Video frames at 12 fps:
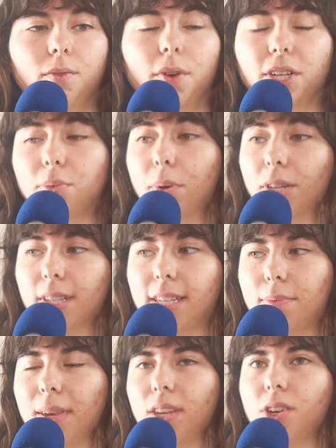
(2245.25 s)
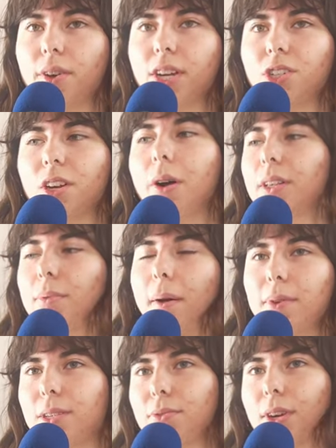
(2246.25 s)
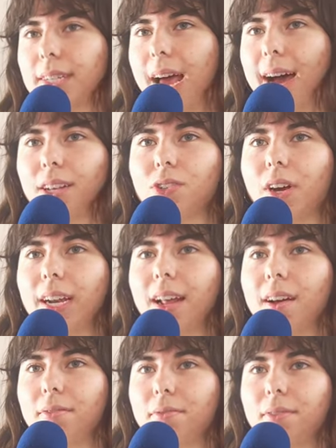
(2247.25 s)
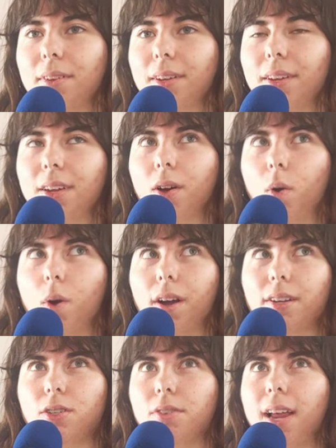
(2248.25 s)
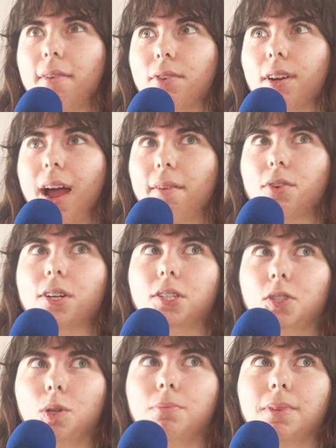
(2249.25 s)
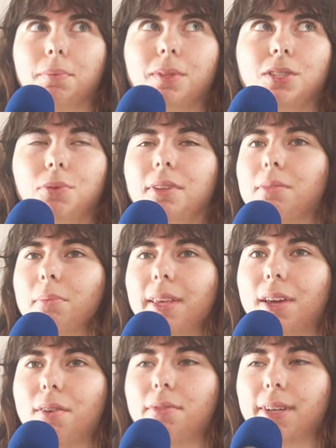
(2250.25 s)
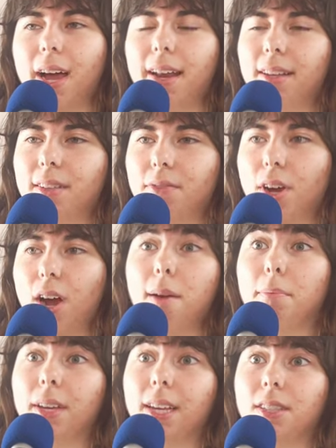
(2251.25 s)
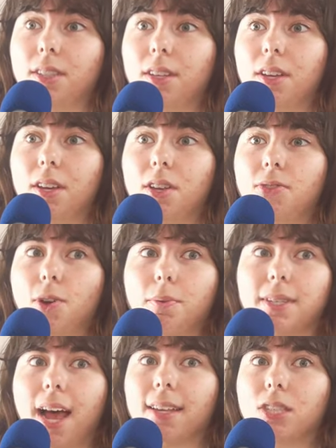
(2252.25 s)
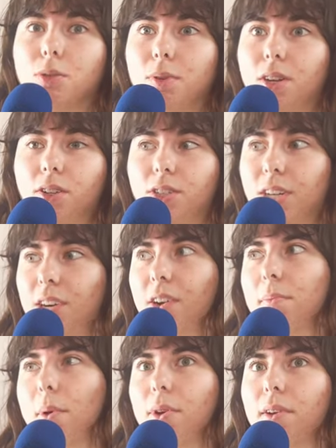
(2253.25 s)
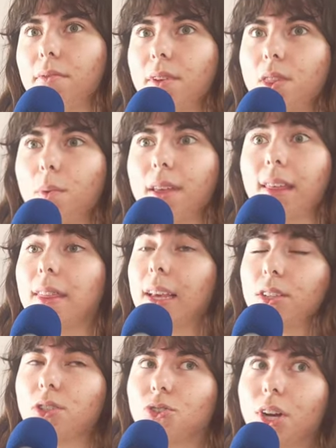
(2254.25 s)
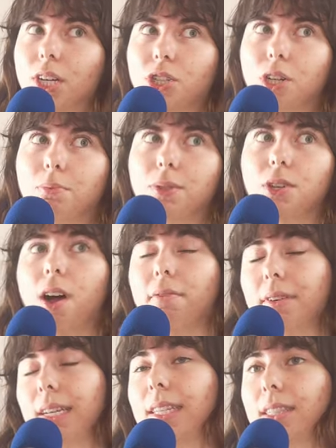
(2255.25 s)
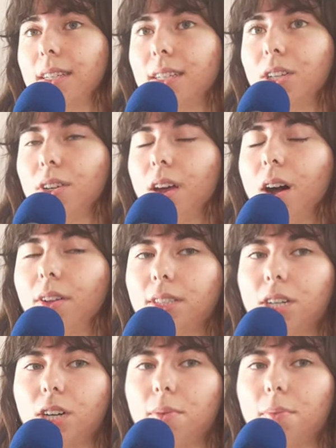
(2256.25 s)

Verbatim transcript: rich person is making a donation, oh, it's probably just for a tax write-off. Mm-hmm. Or you'd never, ever assume someone's doing something out of the kindness of their heart because there almost has to be an ulterior motive in the way that things are structured, but there often is an ulterior